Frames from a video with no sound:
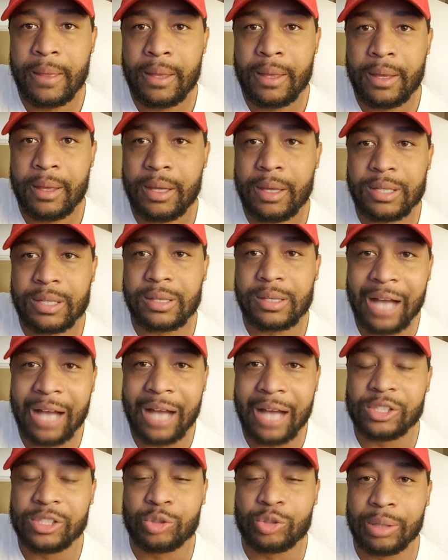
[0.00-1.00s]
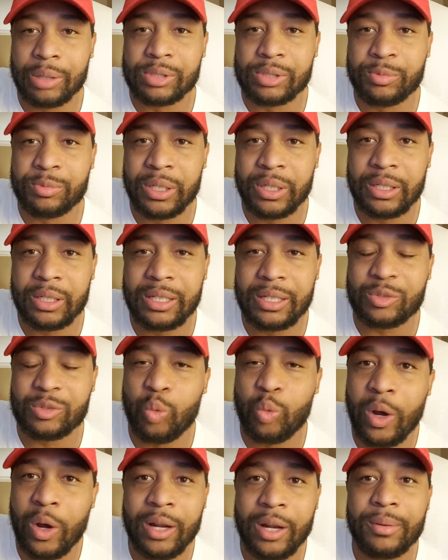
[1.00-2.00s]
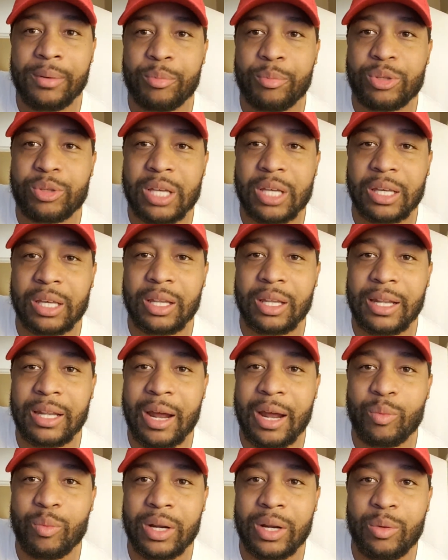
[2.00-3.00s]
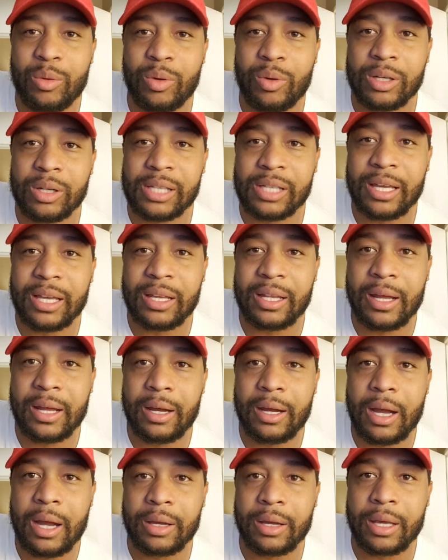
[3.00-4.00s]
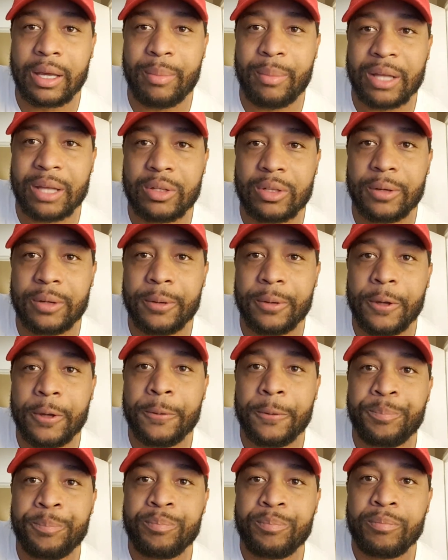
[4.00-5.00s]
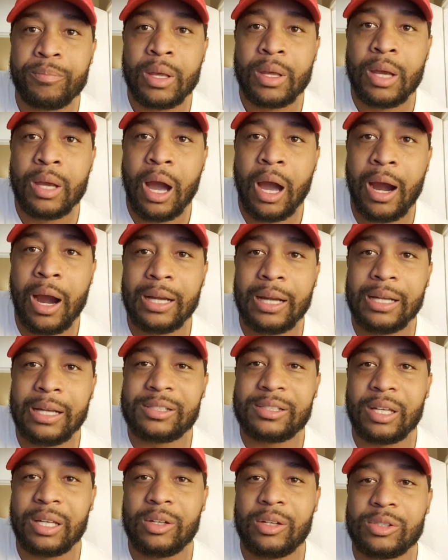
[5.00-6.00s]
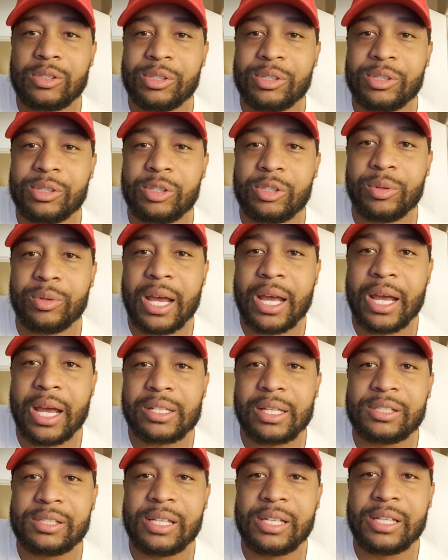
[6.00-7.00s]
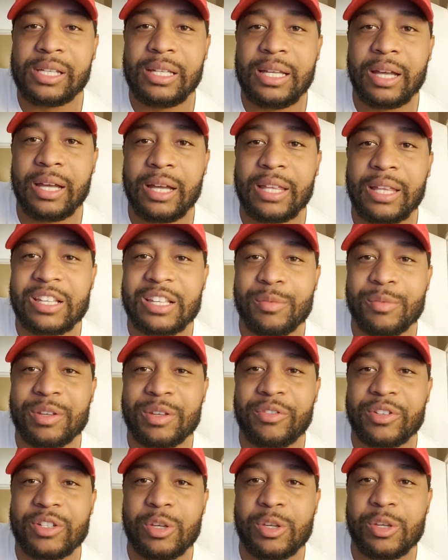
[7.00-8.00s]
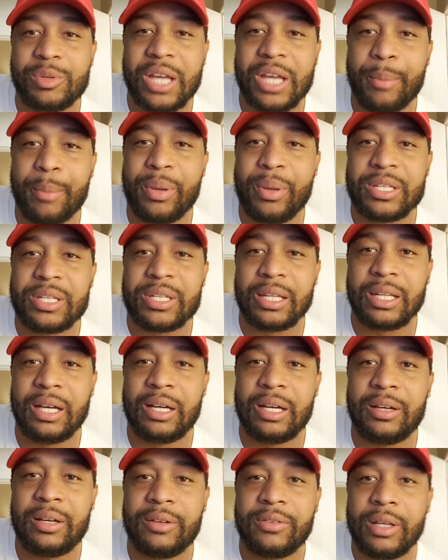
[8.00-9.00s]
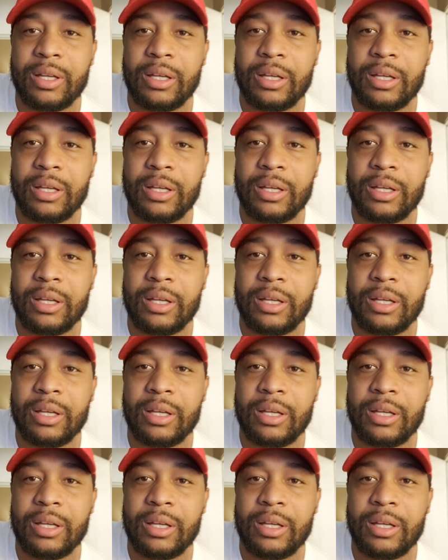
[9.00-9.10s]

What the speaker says: It's 1,000 scriptures, but it's one of them in particular that I really want to say. I'll get back to it. All right, let's start doing some of these super chats. Let's see. Leon, thanks so much for the super chat. Peace and love.